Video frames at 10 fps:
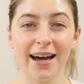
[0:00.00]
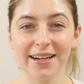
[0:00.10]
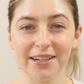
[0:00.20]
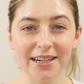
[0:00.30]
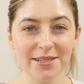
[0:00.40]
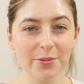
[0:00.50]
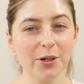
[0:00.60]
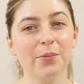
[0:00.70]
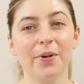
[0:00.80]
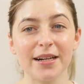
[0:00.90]
Hi guys,
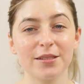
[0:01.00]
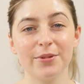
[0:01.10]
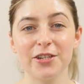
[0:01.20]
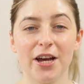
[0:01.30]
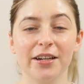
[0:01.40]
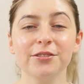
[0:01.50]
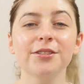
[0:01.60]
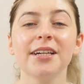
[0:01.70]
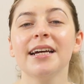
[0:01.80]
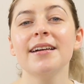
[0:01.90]
welcome back to my
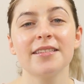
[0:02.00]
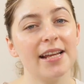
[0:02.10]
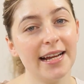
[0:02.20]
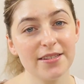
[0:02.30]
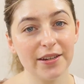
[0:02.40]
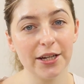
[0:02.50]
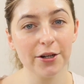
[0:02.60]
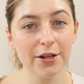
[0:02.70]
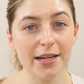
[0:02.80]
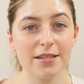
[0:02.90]
channel. Today's video
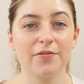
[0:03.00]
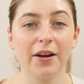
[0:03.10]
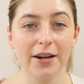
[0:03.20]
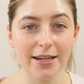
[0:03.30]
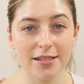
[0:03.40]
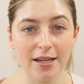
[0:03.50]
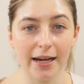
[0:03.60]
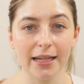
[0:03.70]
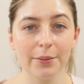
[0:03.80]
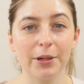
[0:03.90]
is very
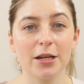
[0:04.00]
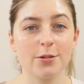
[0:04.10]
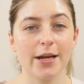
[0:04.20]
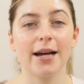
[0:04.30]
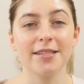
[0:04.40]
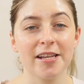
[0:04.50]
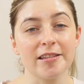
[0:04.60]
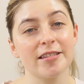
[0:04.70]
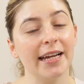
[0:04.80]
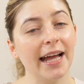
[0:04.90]
exciting because we are
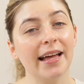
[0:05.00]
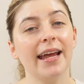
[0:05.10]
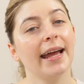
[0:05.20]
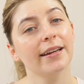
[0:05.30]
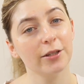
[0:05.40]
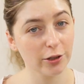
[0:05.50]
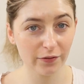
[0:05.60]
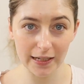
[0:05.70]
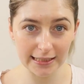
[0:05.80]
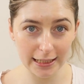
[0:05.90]
testing out a new
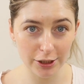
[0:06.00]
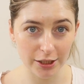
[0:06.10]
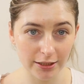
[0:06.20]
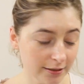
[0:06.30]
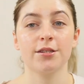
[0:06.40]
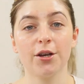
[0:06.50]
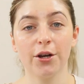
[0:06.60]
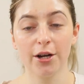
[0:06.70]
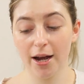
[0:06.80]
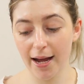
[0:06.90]
foundation. So
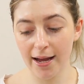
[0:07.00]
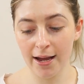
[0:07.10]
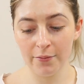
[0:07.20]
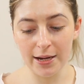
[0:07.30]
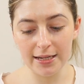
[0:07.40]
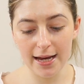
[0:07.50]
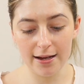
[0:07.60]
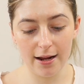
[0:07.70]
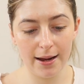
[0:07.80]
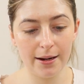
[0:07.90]
I went
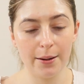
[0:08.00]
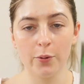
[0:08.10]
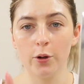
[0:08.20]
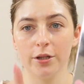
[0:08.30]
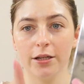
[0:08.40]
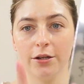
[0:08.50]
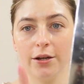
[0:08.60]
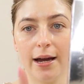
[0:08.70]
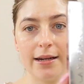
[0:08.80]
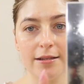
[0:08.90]
out and I bought the new
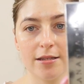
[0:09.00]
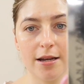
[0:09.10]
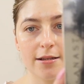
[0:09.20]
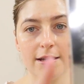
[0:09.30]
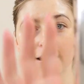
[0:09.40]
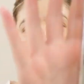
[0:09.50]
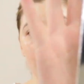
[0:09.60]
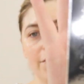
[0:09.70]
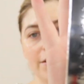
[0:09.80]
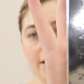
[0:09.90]

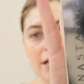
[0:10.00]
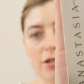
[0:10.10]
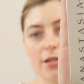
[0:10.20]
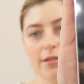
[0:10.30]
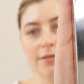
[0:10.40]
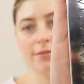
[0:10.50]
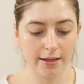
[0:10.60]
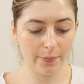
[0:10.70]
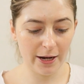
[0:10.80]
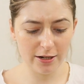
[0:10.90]
ANASTASIA foundation.
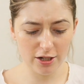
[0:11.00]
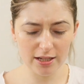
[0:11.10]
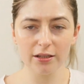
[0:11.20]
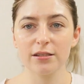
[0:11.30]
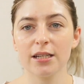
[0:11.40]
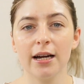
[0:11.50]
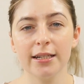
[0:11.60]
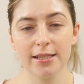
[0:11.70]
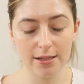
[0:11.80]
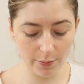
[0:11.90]
The packaging looks kind
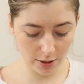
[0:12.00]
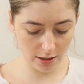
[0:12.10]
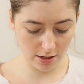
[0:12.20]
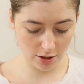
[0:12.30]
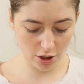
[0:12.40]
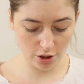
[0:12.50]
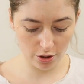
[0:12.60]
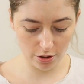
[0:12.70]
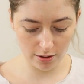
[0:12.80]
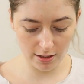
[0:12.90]
of similar
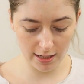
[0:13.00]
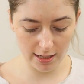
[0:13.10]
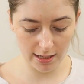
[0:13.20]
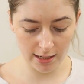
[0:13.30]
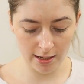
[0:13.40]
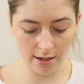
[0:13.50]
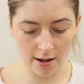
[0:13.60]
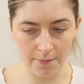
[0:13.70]
to the